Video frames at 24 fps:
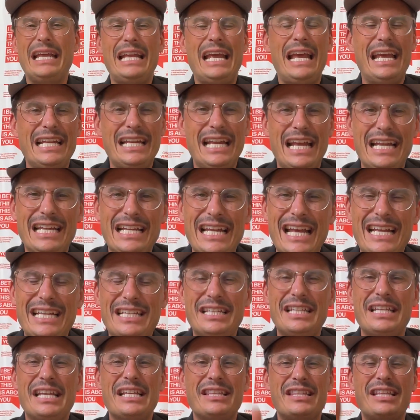
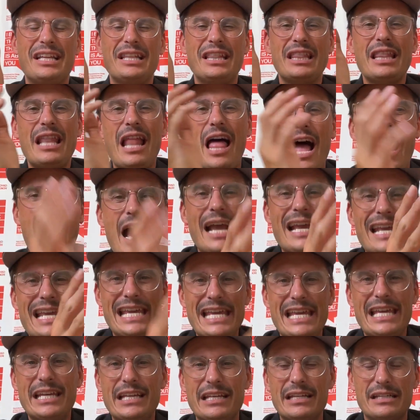and the lie
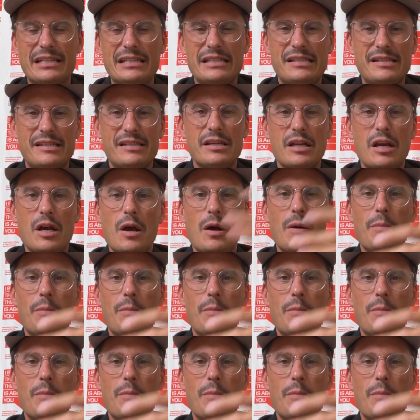is